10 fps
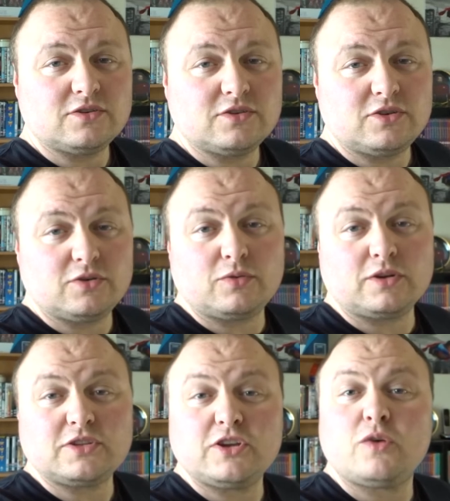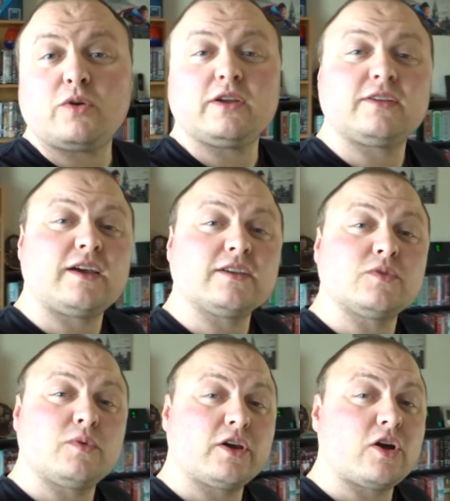Do you want to know what it's like to
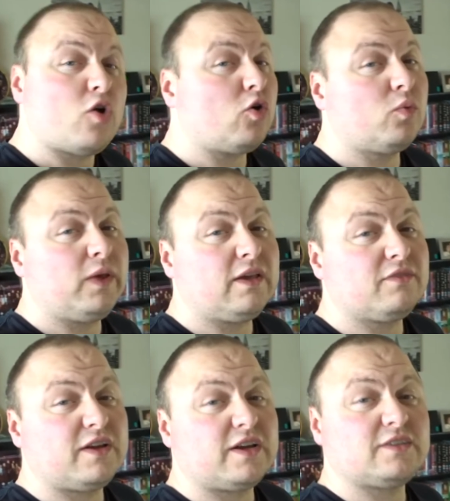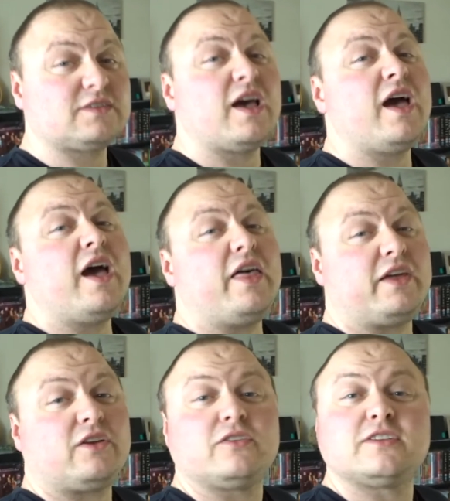work a whole week of nights and
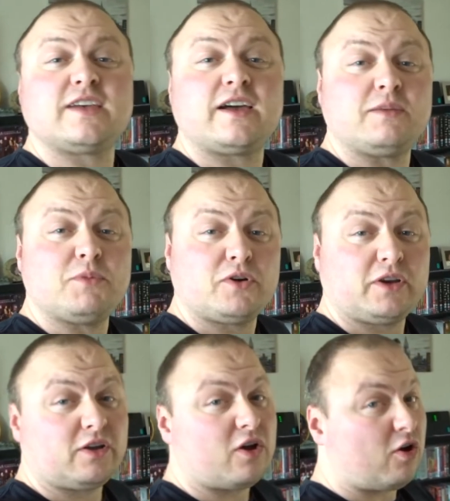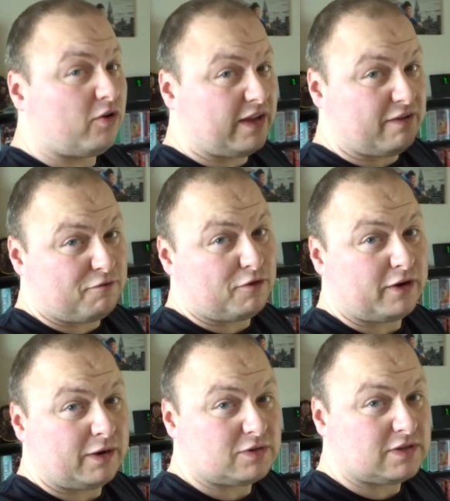then on the Saturday morning only get 4
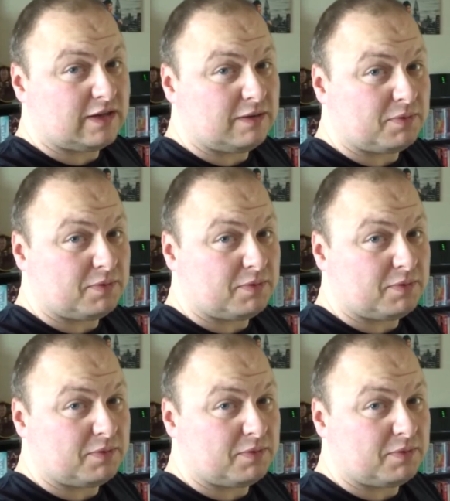hours sleep?